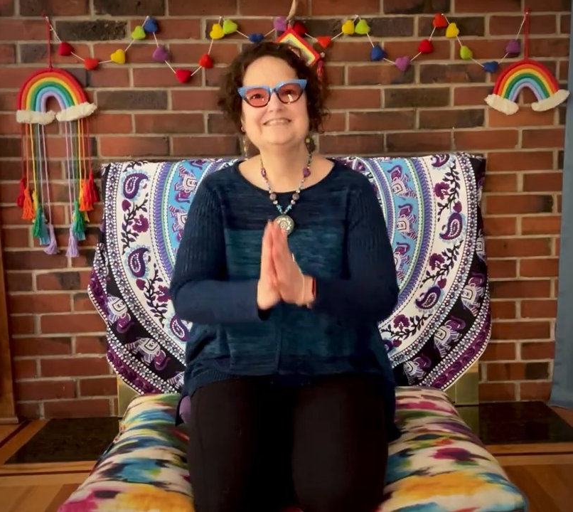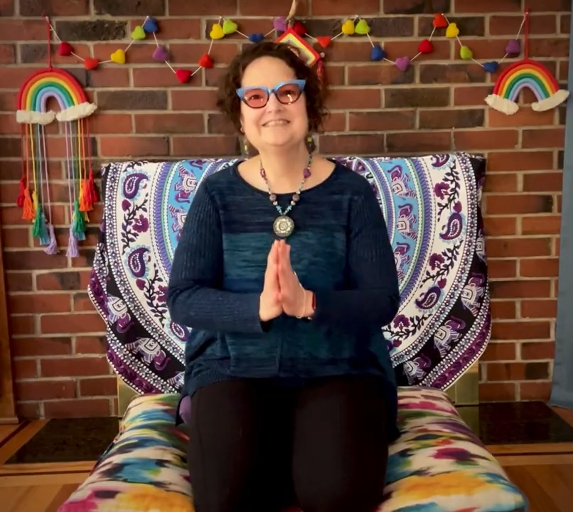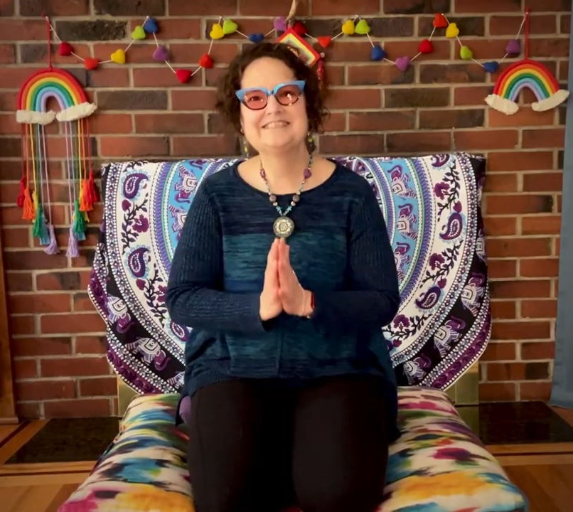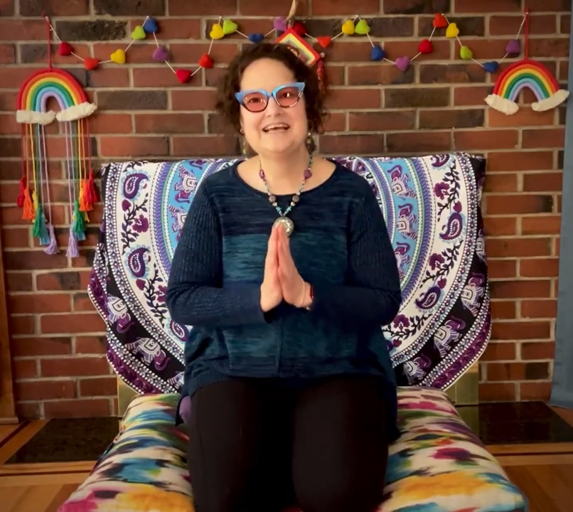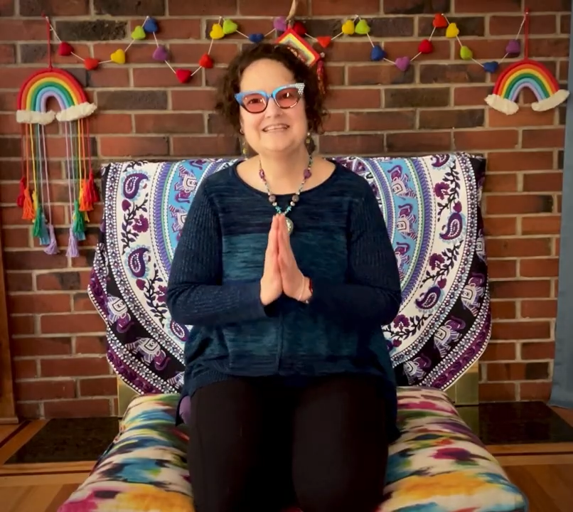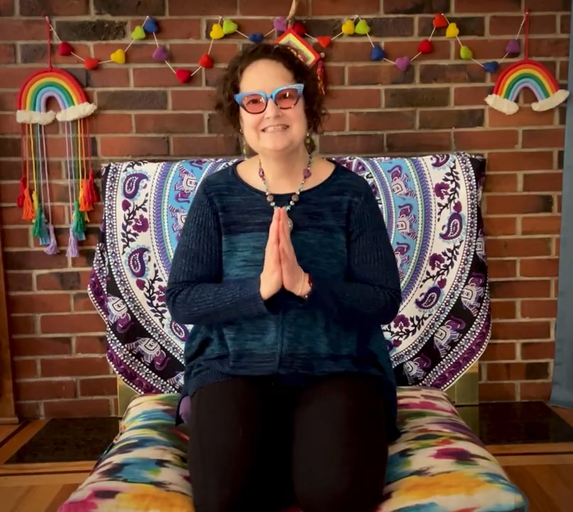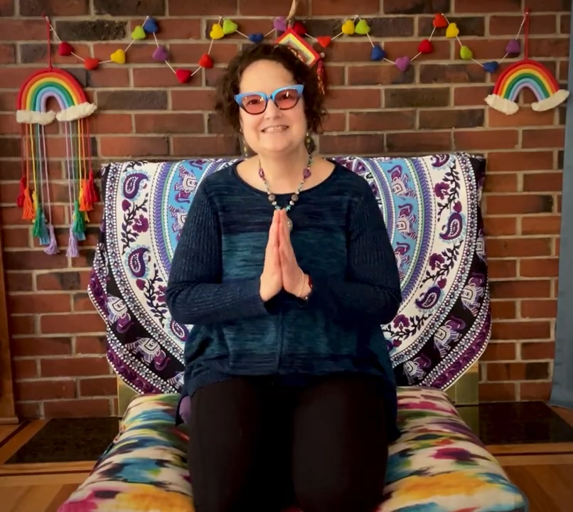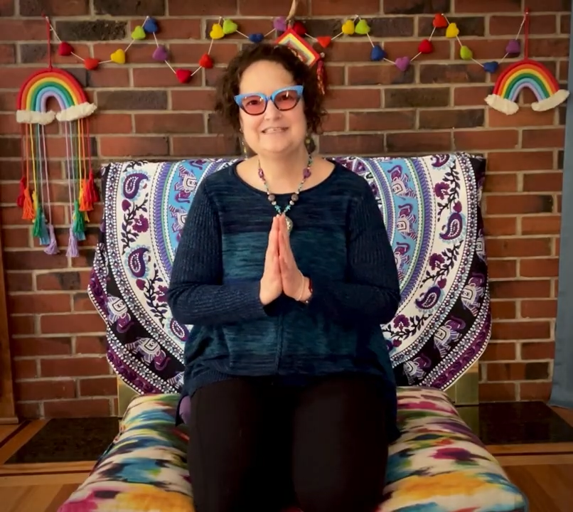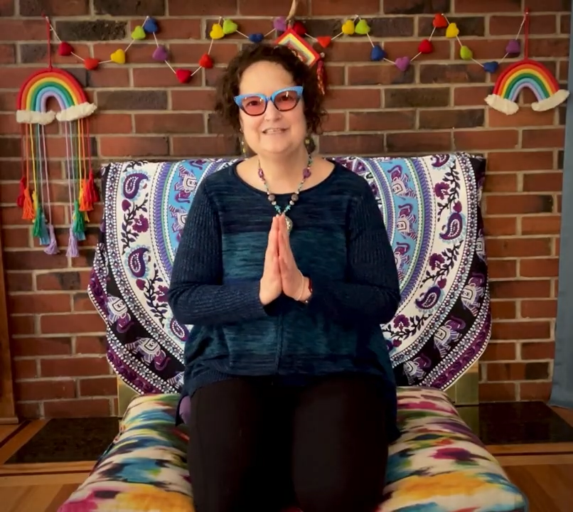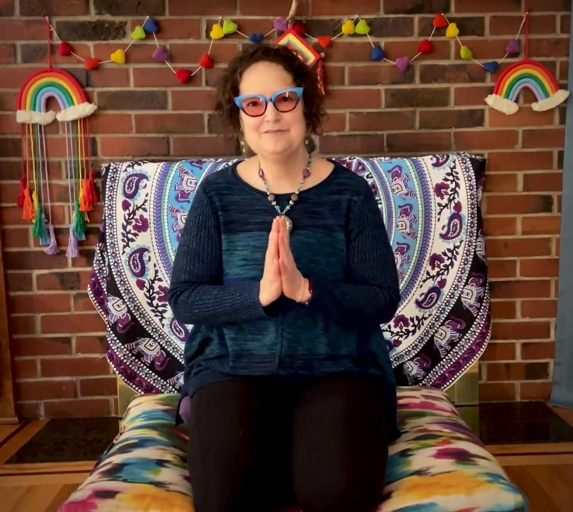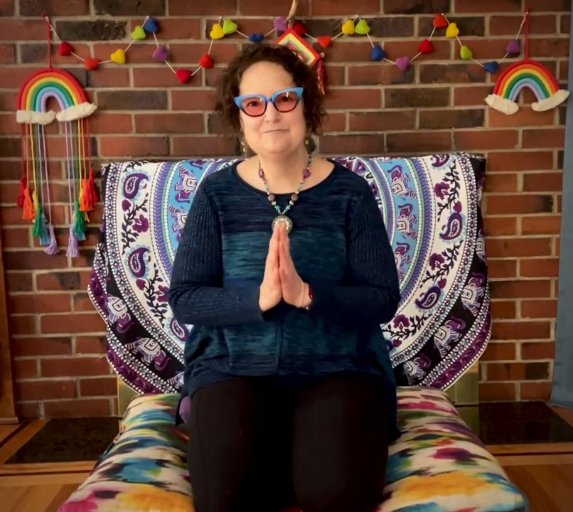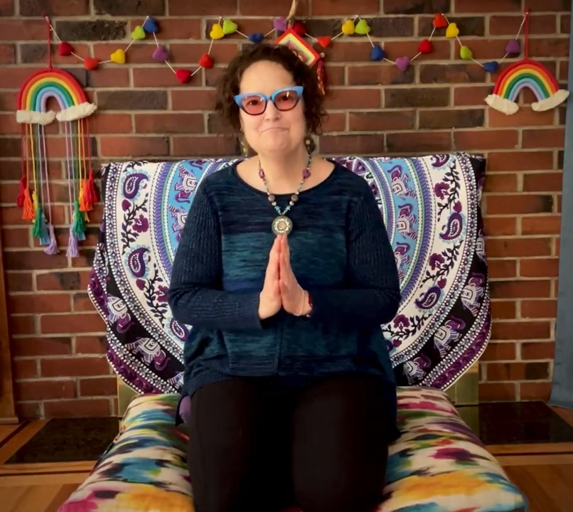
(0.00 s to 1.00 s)

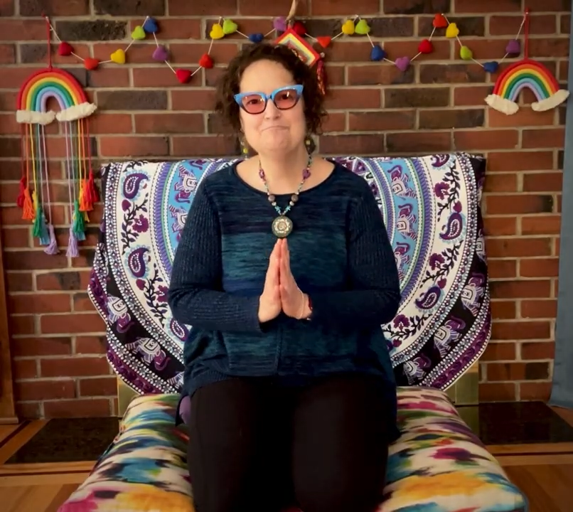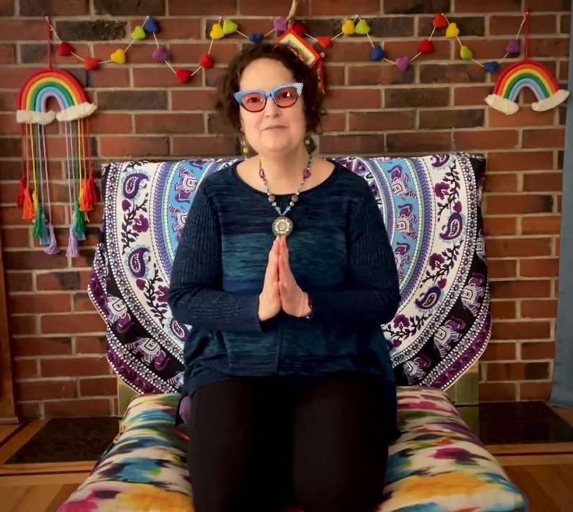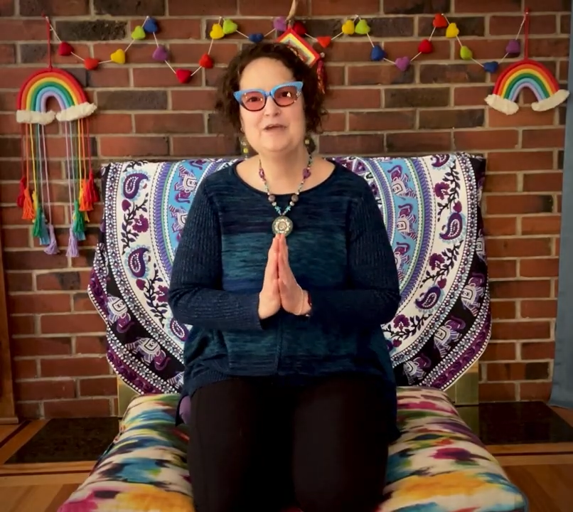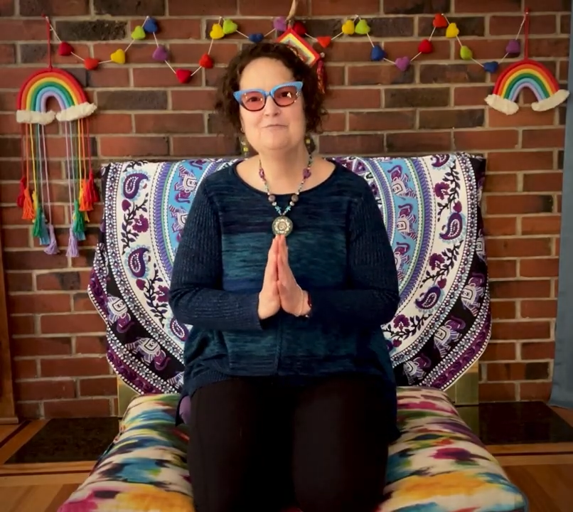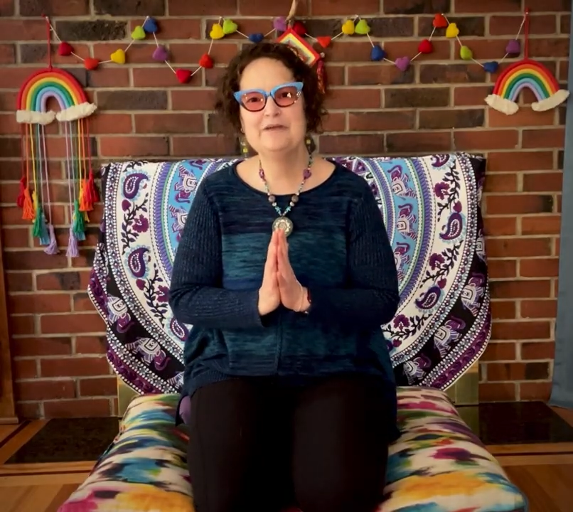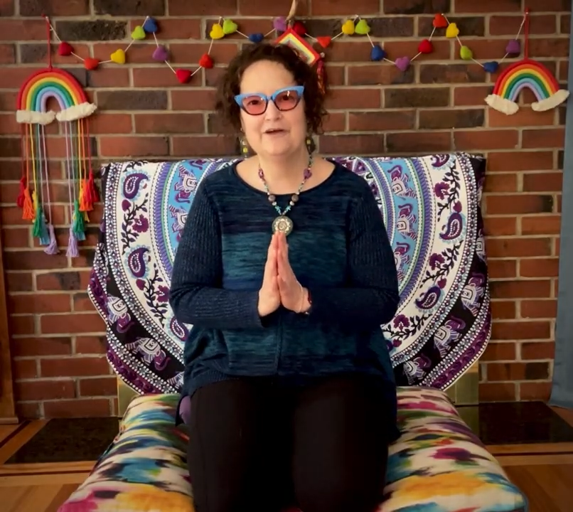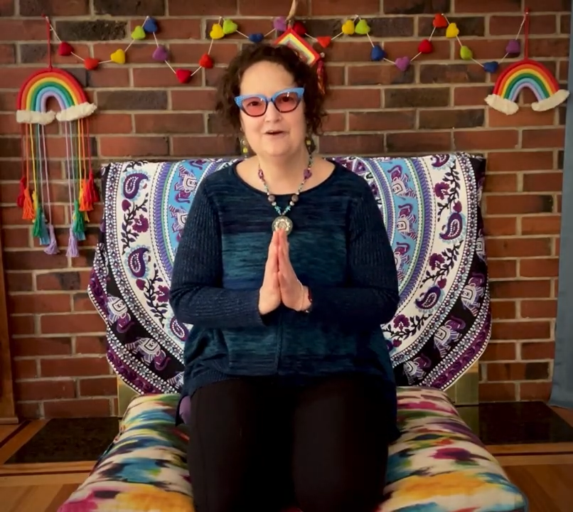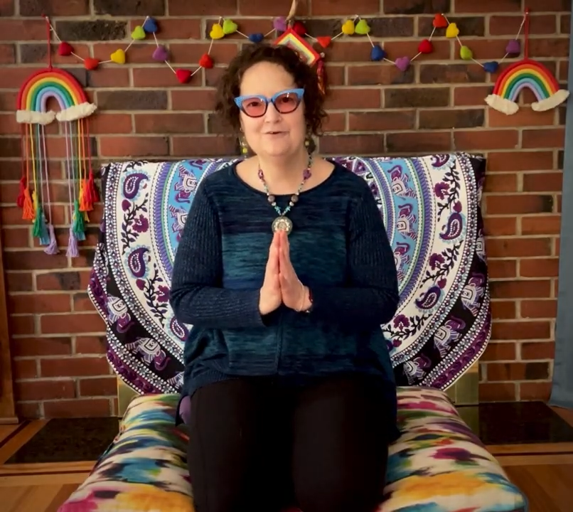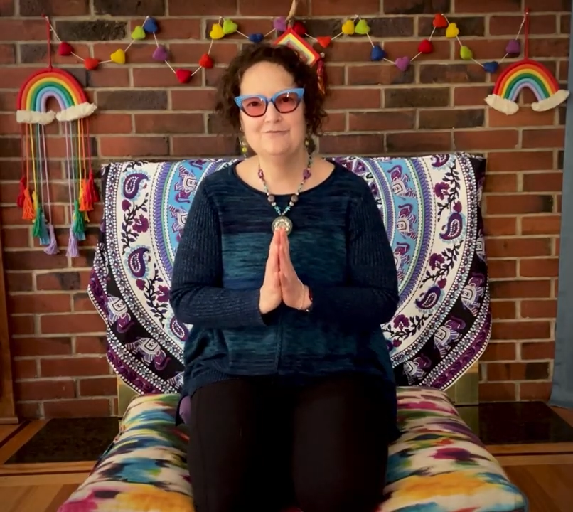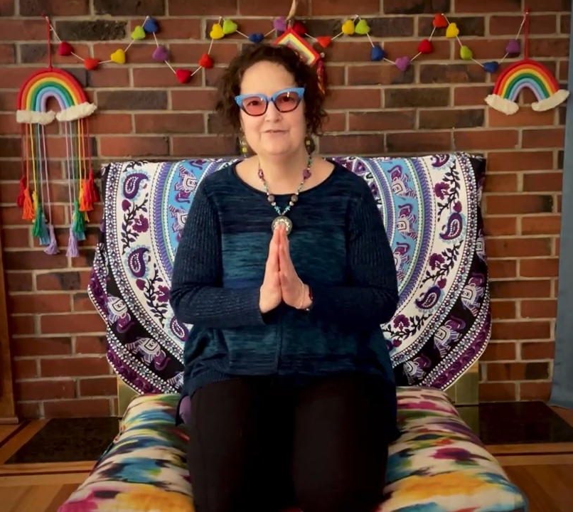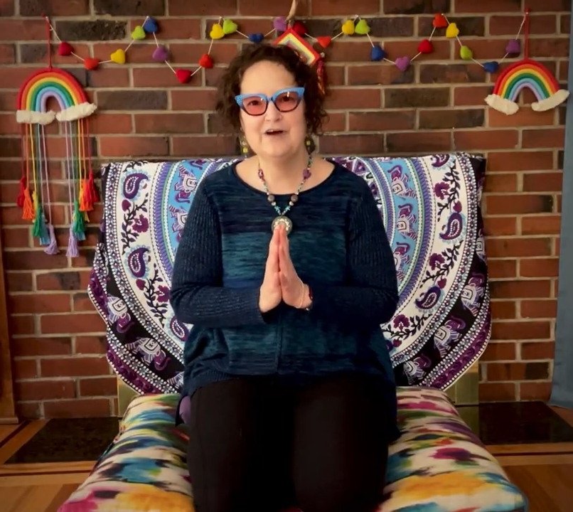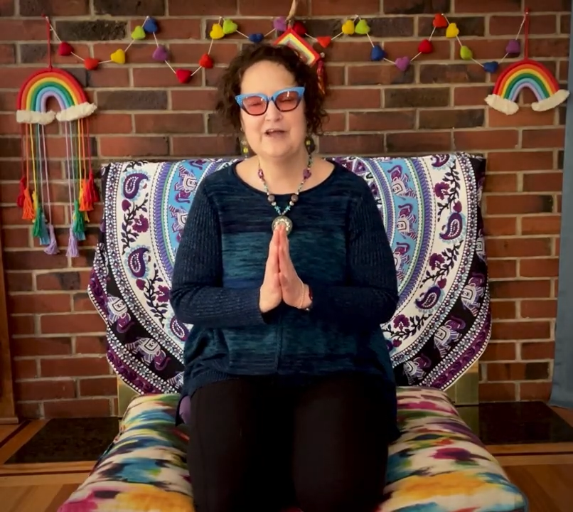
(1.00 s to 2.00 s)
Shanti. May we
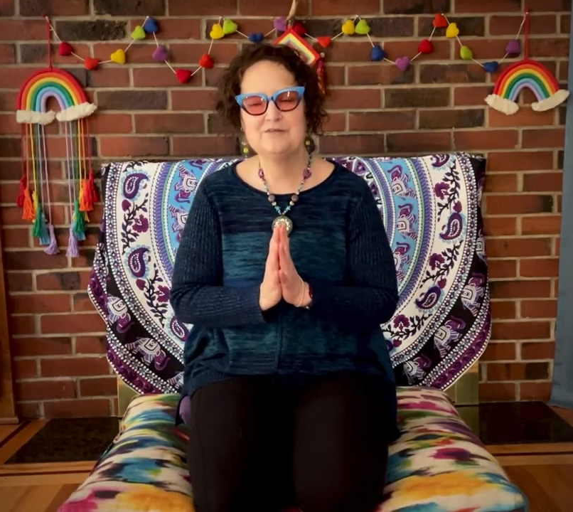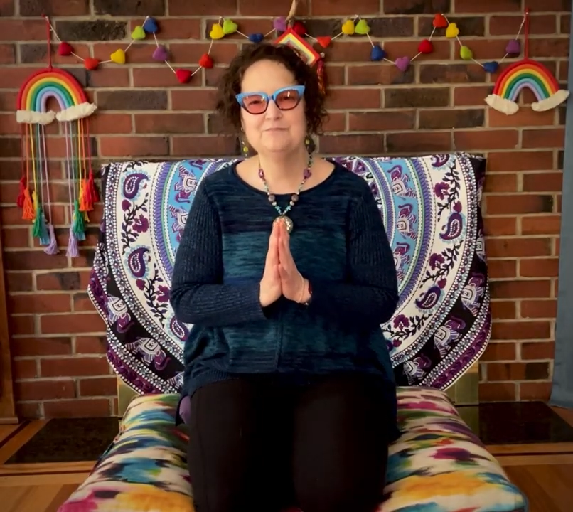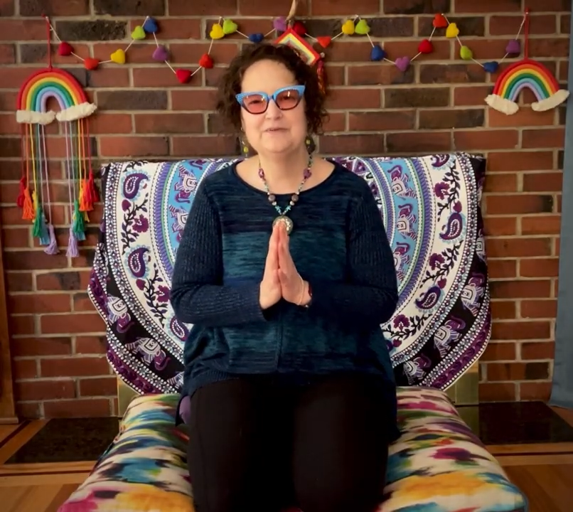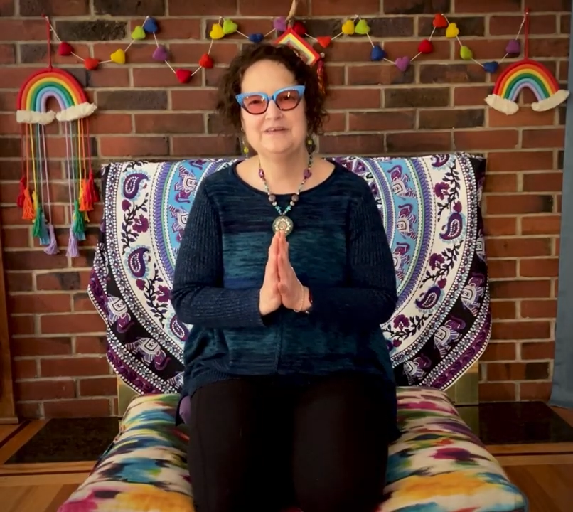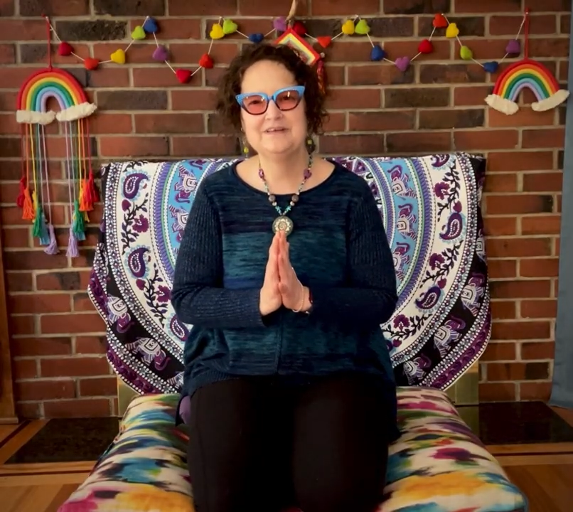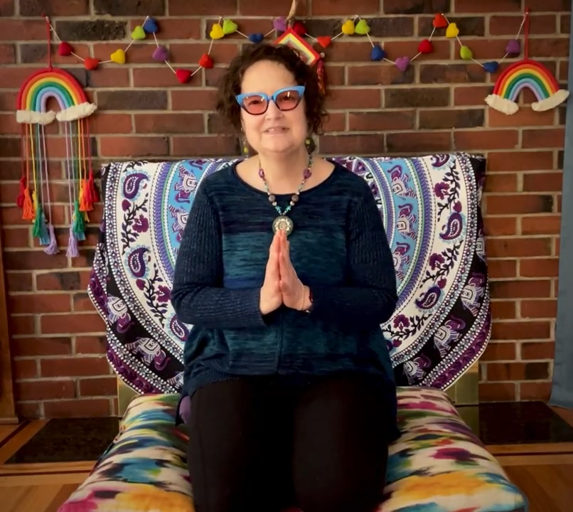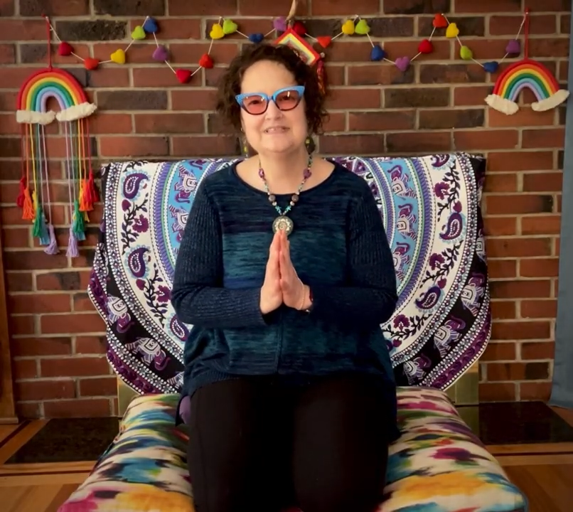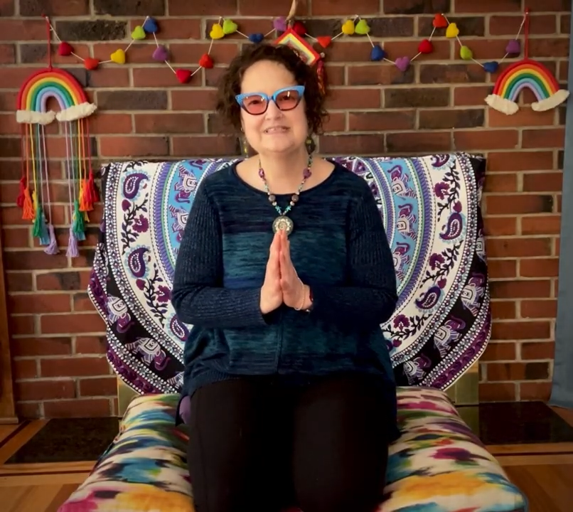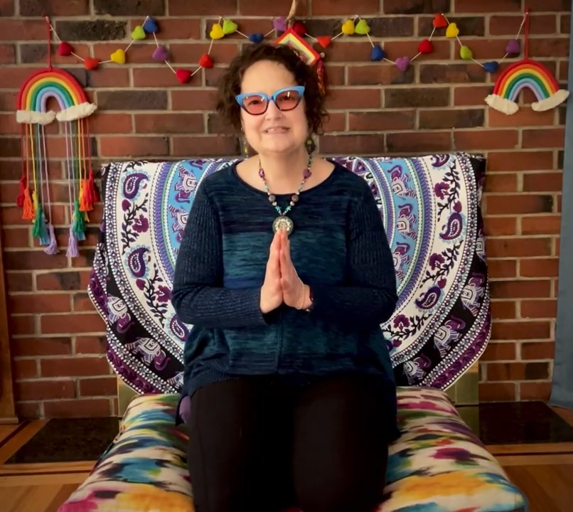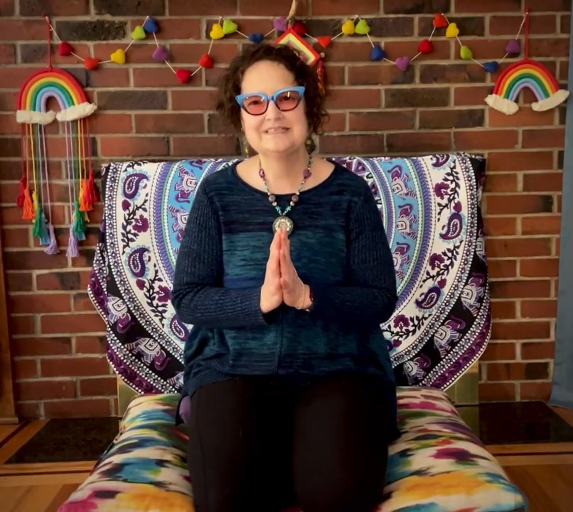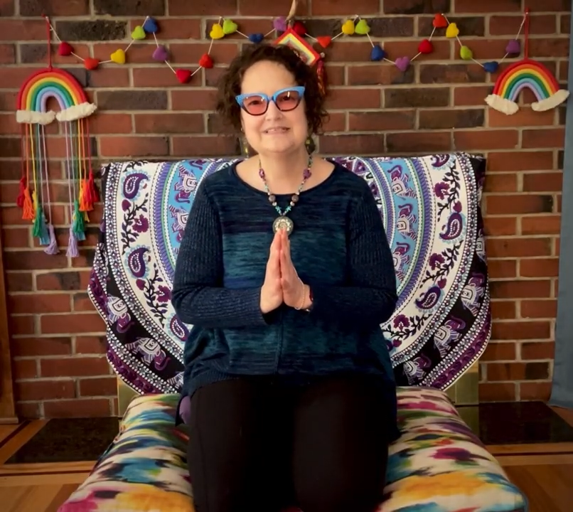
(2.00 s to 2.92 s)
all find peace.